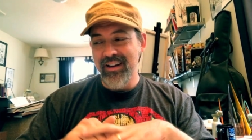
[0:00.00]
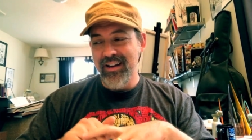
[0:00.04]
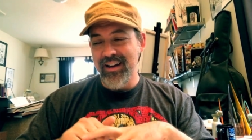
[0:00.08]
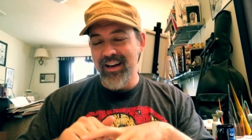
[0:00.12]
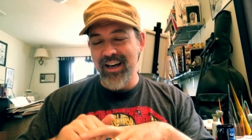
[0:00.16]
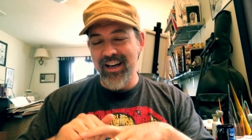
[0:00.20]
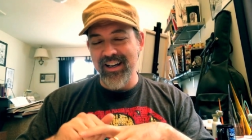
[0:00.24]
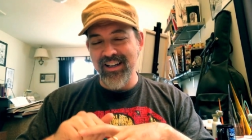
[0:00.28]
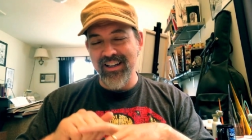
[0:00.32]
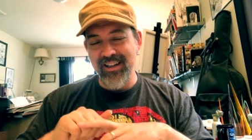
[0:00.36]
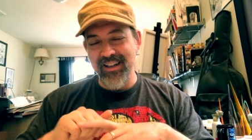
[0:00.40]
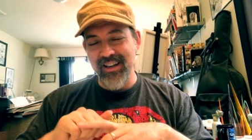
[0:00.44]

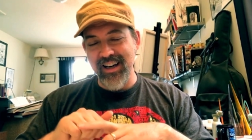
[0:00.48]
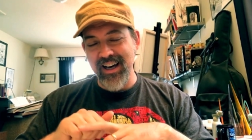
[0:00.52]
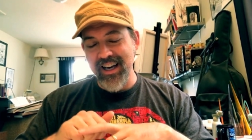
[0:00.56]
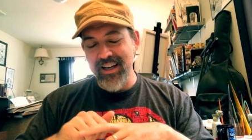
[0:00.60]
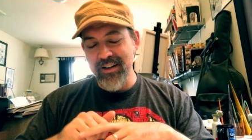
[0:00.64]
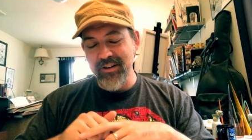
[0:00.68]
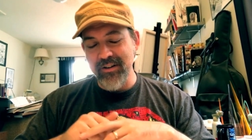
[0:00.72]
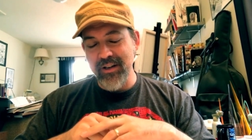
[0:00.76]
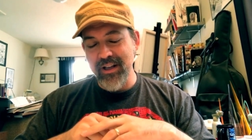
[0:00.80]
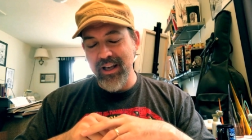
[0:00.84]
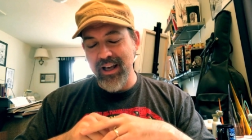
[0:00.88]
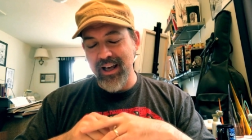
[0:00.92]
Uh, I
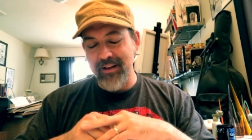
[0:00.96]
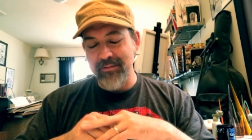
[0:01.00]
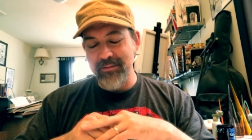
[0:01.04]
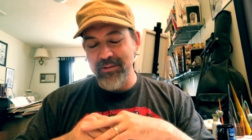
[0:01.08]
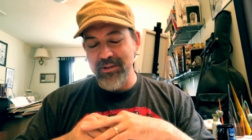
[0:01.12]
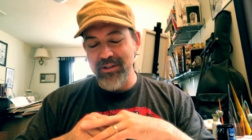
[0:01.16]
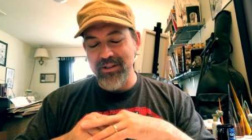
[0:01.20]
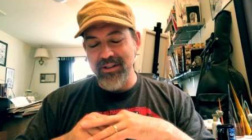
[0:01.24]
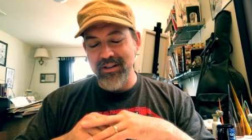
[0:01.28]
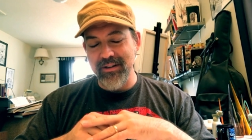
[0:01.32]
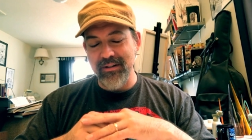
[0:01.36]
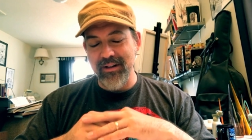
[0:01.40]
don't, I'm
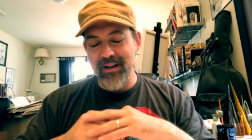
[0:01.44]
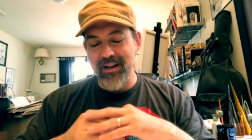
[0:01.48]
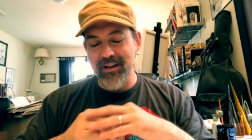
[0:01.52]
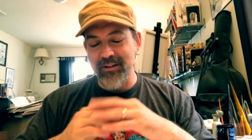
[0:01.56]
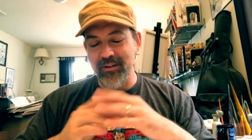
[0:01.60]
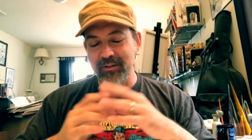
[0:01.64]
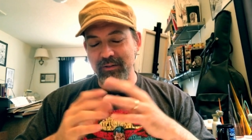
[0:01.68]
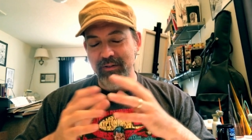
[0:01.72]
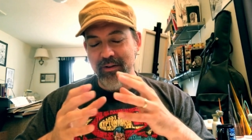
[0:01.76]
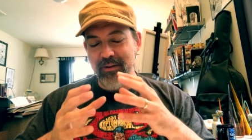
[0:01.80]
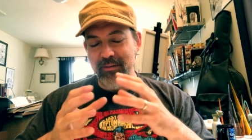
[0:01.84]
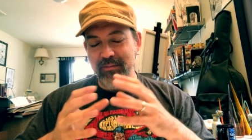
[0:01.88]
just, I don't
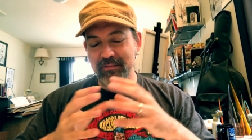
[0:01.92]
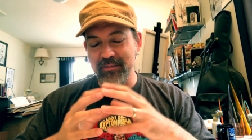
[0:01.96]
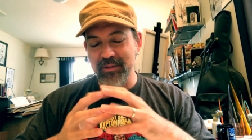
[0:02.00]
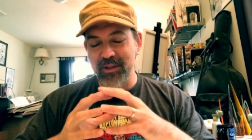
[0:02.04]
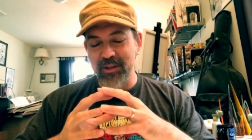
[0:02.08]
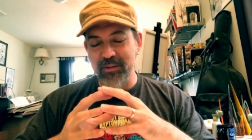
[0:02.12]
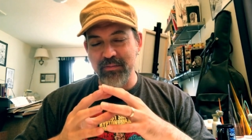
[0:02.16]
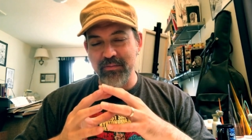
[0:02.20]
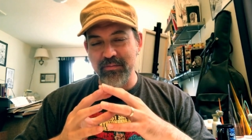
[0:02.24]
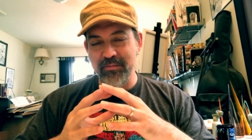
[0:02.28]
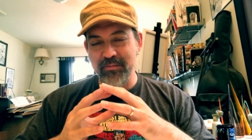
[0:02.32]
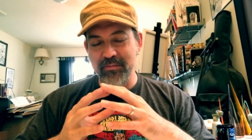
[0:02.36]
know if I
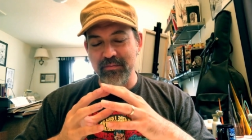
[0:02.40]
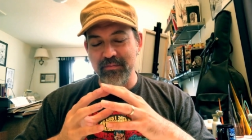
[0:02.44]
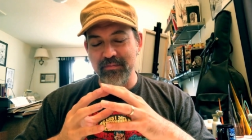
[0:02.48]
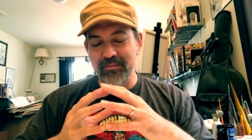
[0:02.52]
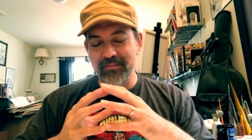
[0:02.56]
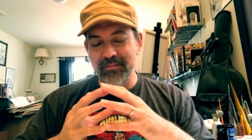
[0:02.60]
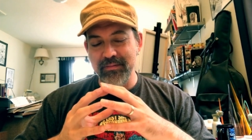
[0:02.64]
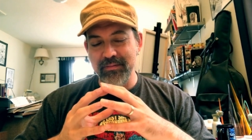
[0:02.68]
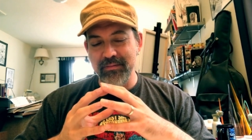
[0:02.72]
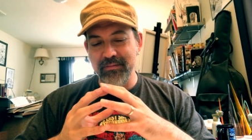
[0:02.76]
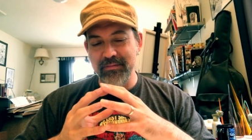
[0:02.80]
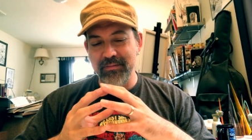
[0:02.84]
just,
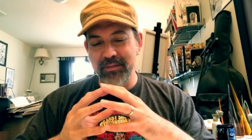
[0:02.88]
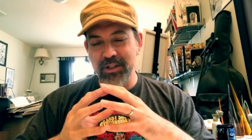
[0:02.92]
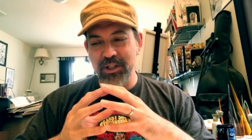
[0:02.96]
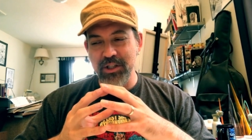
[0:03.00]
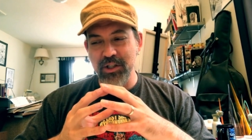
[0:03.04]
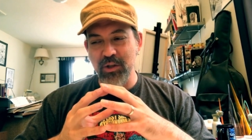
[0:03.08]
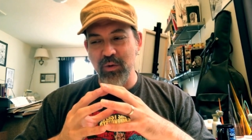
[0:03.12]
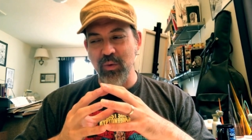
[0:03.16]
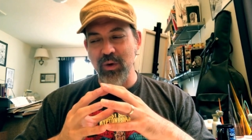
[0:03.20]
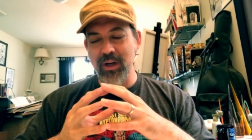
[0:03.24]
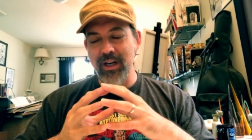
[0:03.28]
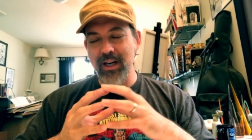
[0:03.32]

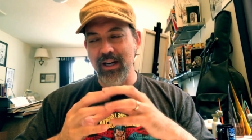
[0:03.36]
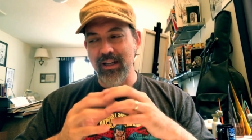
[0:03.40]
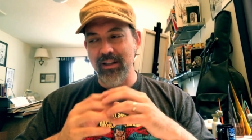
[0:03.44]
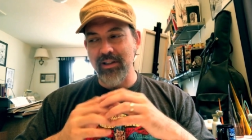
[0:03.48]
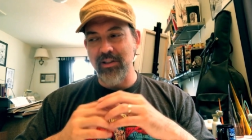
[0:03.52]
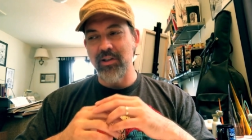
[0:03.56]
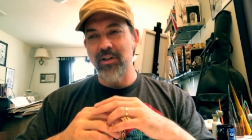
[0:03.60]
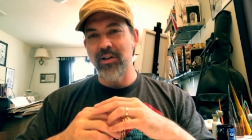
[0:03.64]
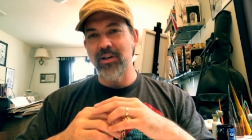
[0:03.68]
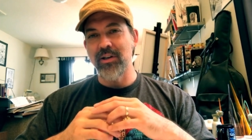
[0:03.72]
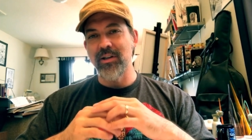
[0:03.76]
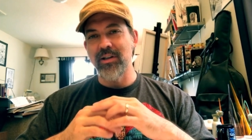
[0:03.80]
just the way I
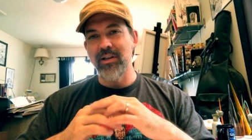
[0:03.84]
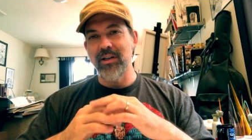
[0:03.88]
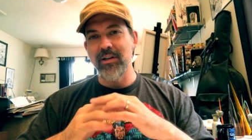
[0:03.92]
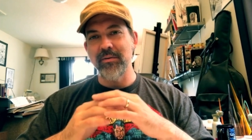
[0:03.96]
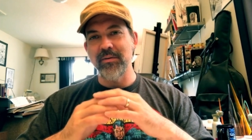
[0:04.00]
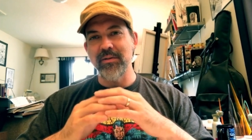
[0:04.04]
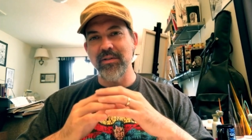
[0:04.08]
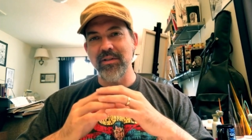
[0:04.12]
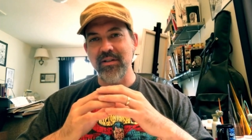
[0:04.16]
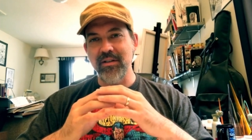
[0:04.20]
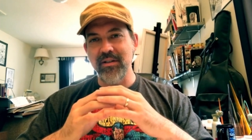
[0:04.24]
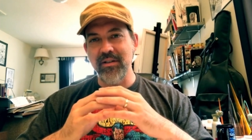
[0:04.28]
learned, it
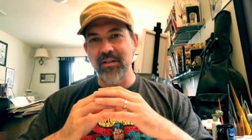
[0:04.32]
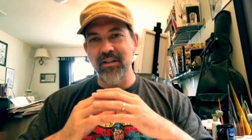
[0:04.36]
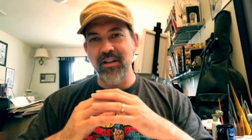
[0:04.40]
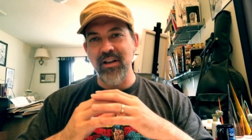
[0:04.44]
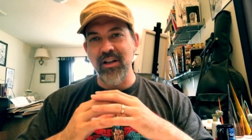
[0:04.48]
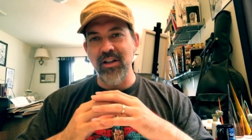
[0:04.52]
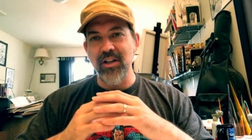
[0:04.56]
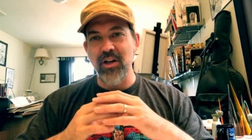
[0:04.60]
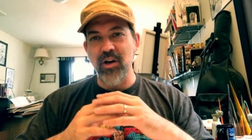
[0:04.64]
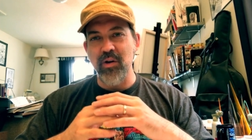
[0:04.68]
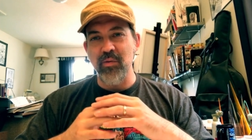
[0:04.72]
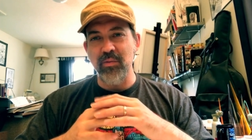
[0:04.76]
was a,
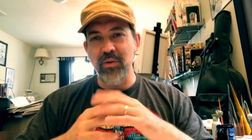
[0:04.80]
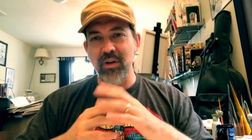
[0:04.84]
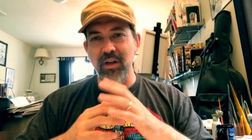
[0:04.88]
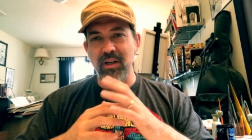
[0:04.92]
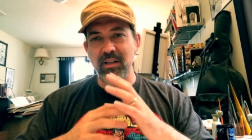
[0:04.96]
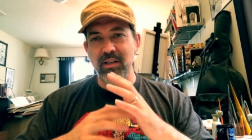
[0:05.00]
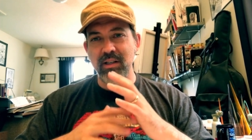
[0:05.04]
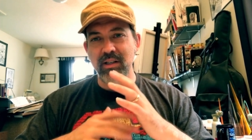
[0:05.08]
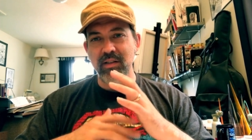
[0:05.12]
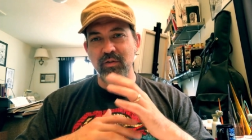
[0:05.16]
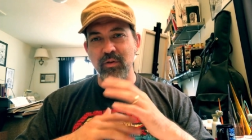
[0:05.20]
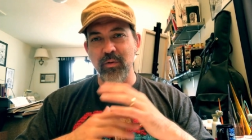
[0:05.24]
a, long
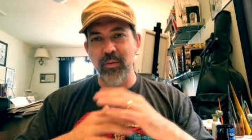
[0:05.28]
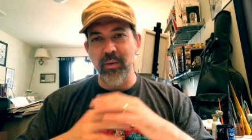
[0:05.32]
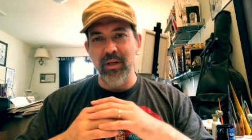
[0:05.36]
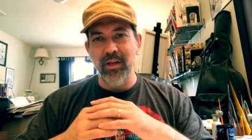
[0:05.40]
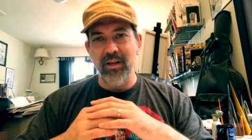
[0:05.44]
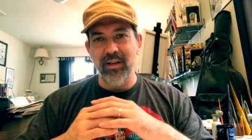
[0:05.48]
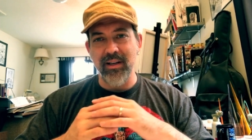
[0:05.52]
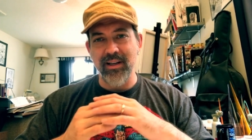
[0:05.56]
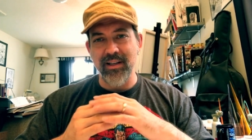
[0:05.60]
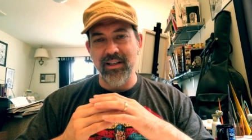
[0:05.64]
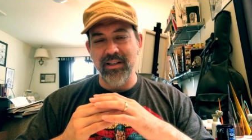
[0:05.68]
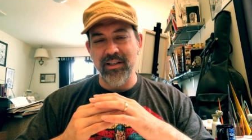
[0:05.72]
process for me
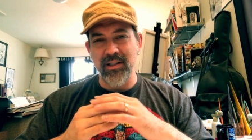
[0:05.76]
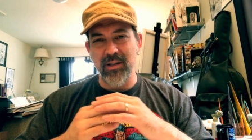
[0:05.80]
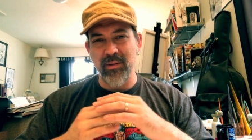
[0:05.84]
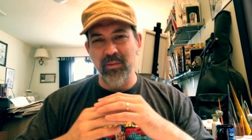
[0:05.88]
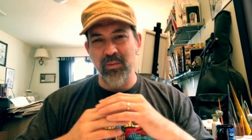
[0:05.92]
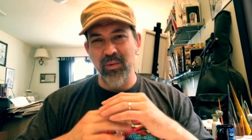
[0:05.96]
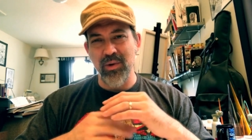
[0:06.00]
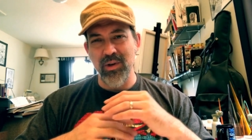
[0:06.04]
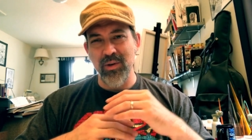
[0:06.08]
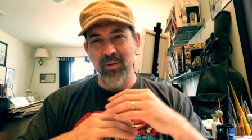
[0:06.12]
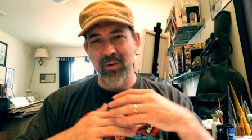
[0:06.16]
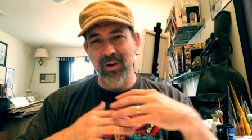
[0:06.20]
to get to the
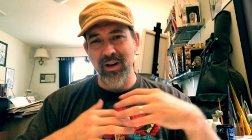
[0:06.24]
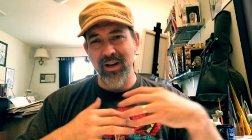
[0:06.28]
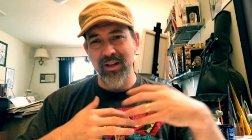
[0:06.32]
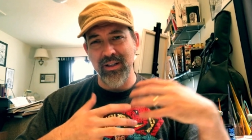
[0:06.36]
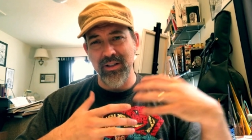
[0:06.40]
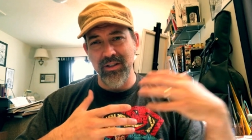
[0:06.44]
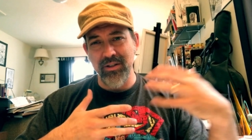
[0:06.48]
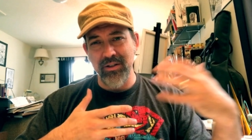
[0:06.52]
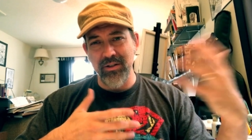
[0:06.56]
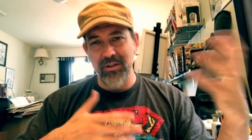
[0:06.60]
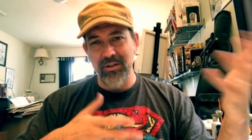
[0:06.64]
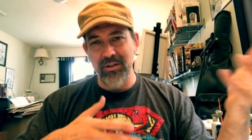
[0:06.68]
point where I
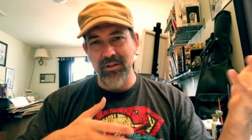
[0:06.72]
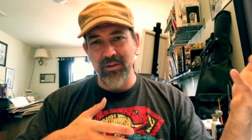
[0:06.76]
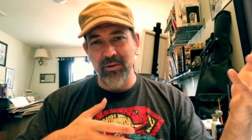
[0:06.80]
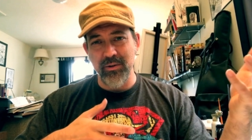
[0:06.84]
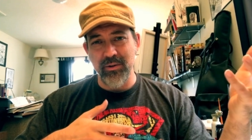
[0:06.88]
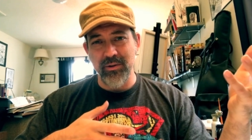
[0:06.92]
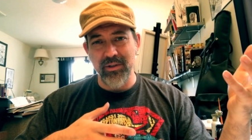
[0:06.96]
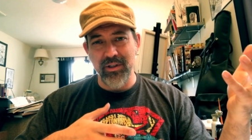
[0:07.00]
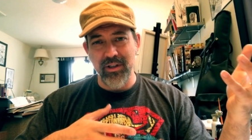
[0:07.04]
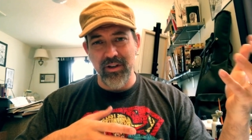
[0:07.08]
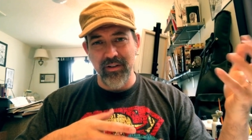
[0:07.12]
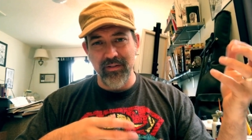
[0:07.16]
could
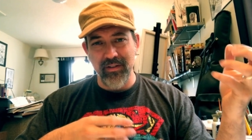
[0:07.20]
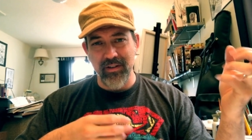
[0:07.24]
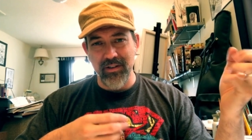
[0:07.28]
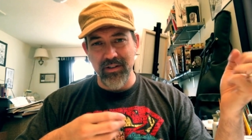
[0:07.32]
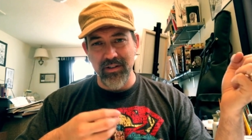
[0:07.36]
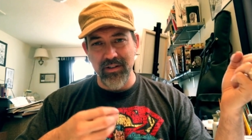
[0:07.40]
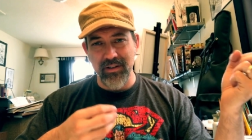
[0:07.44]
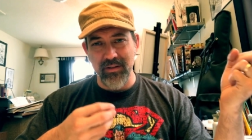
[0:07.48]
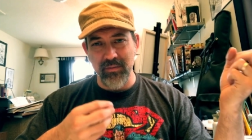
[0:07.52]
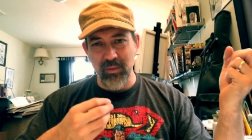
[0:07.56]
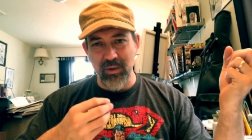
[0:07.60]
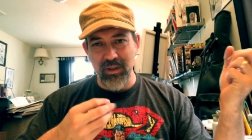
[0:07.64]
do stuff that
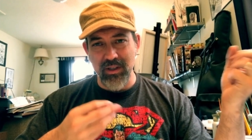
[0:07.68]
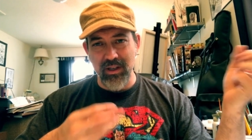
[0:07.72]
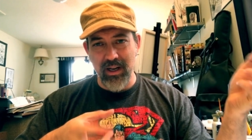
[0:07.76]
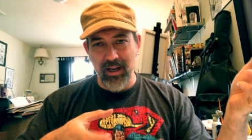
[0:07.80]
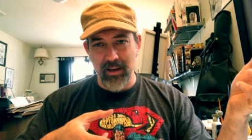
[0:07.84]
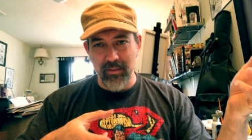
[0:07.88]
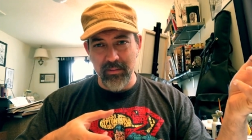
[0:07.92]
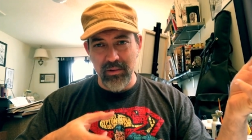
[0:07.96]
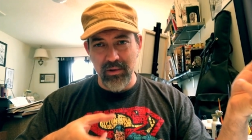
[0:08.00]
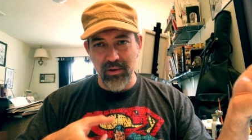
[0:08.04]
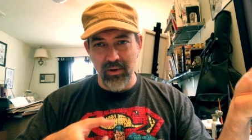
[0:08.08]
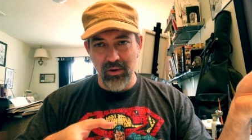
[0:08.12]
just wasn't
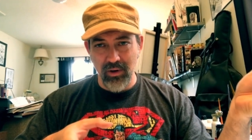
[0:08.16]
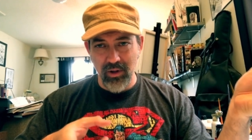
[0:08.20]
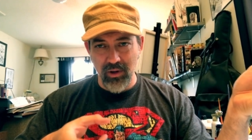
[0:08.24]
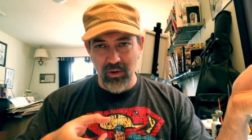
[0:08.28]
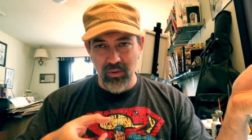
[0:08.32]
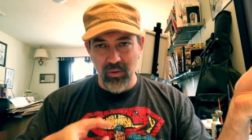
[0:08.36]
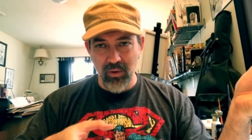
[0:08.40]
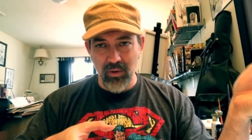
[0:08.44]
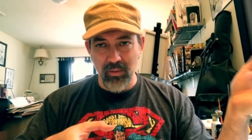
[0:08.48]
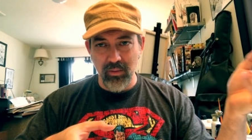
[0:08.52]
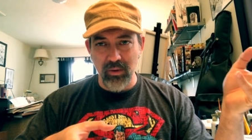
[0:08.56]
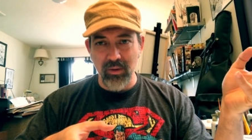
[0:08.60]
absolutely
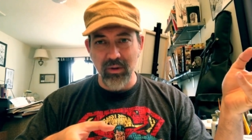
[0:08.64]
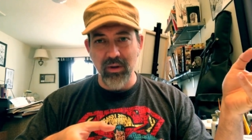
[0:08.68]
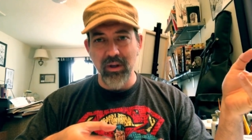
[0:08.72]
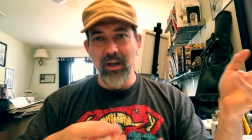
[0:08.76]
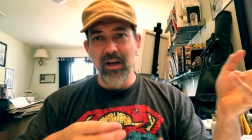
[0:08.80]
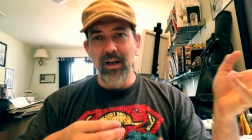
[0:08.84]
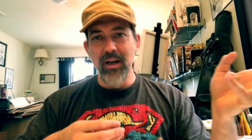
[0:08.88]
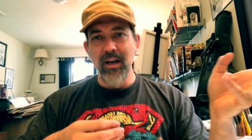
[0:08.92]
horrible.